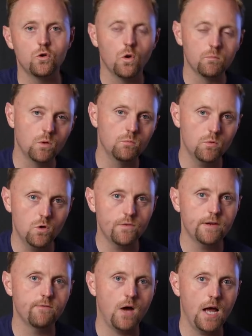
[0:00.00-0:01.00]
normal
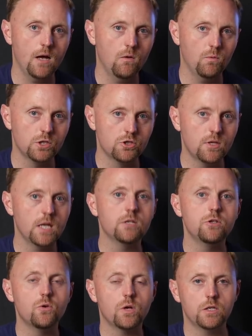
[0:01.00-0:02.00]
movie file, which
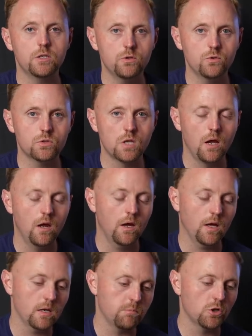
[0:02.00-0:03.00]
then you can use
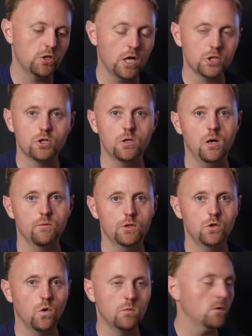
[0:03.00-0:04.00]
in a production of a
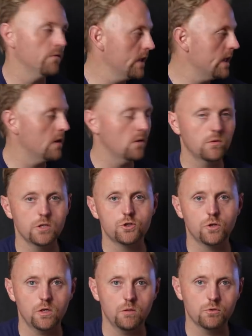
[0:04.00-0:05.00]
normal video that
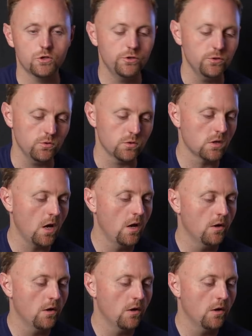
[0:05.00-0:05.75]
you're going to produce.